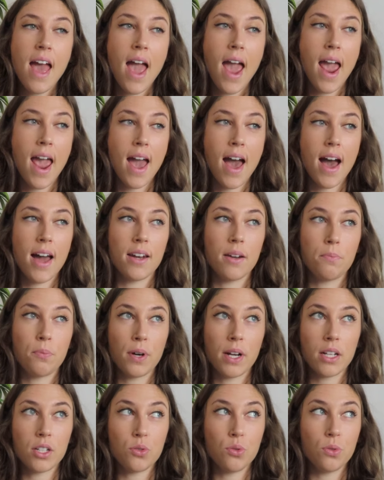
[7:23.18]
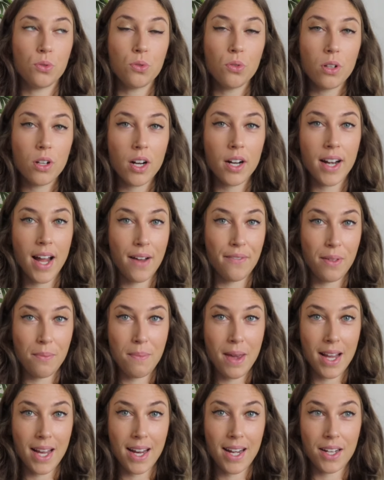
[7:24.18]
and bring it to a jeweler and have them
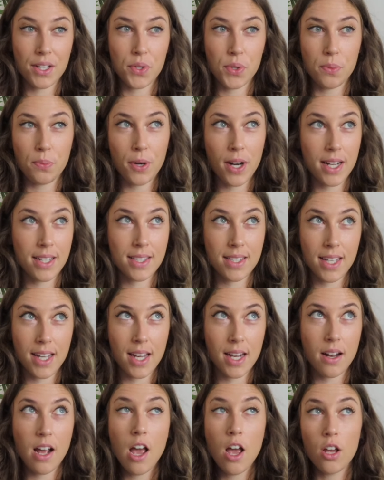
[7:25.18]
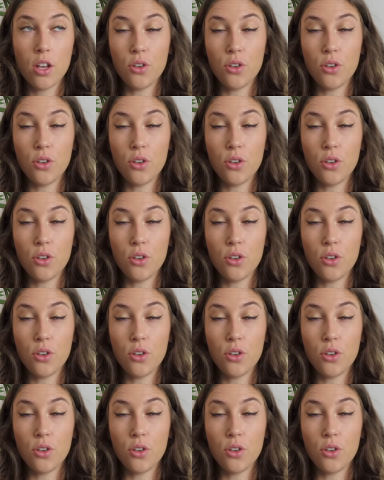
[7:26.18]
make it into a bracelet.